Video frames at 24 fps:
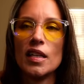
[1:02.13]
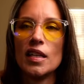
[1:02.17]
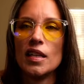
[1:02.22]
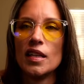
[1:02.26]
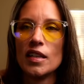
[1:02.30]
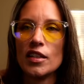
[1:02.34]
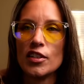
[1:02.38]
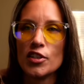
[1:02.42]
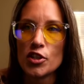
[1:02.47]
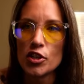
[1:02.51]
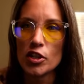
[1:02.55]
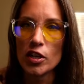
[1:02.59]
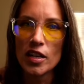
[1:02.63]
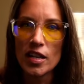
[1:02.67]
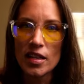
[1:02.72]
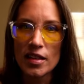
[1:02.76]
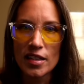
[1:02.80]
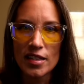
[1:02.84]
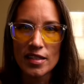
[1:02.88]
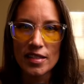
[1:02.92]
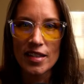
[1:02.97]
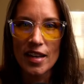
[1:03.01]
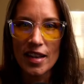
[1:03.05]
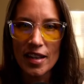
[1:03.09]
shitty
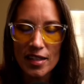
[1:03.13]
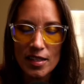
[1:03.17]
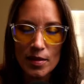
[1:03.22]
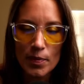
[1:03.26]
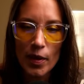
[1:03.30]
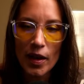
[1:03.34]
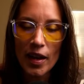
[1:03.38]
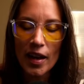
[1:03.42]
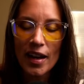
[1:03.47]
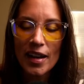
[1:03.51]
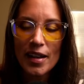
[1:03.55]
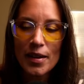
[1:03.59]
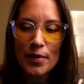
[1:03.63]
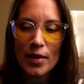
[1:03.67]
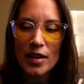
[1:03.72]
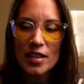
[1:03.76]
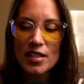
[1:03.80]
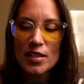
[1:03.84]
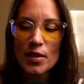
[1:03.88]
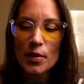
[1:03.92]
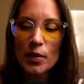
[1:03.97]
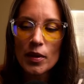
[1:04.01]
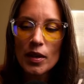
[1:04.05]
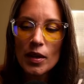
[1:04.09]
these days. But anyways,
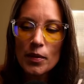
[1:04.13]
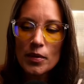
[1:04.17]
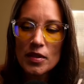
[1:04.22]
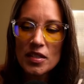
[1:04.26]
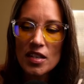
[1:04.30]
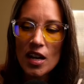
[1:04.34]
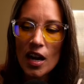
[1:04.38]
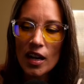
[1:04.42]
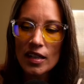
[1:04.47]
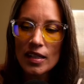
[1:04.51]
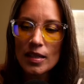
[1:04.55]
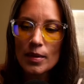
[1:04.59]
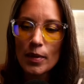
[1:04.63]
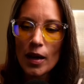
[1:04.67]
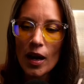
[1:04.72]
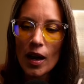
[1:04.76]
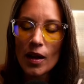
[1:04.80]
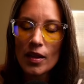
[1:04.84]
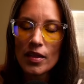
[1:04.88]
the reel was talking about the